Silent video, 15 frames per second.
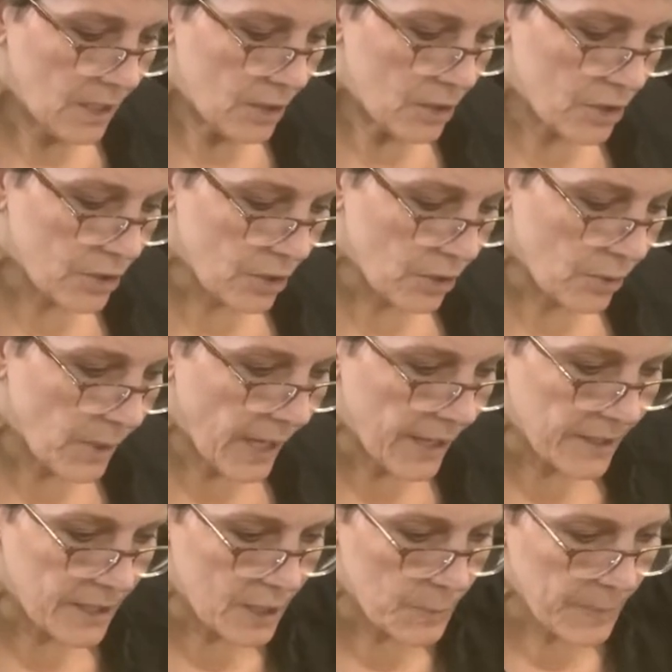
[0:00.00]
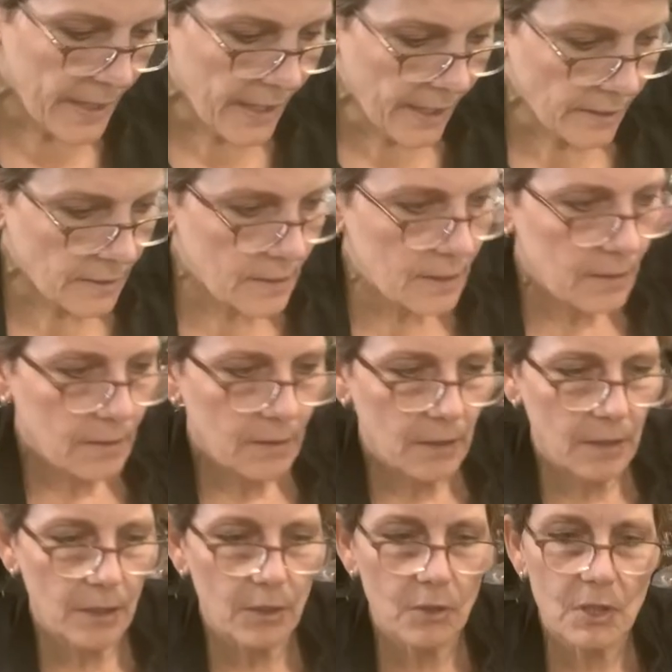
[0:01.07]
So expect, and
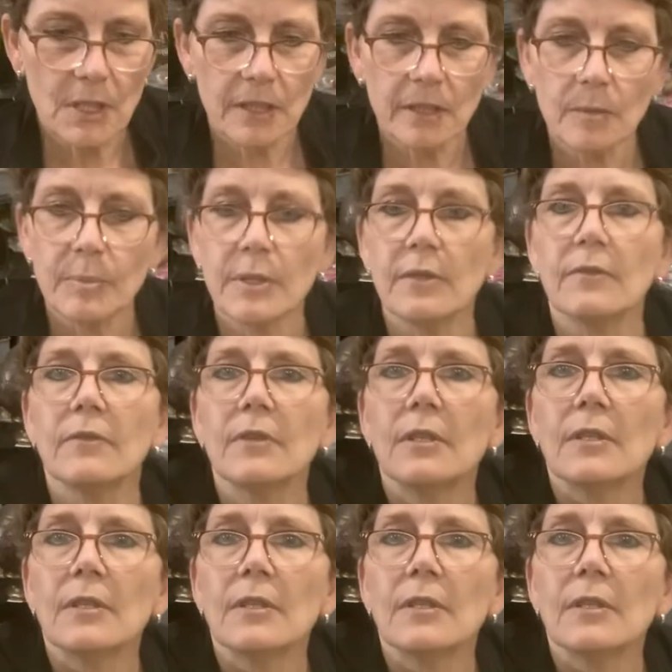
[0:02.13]
here's a little bit of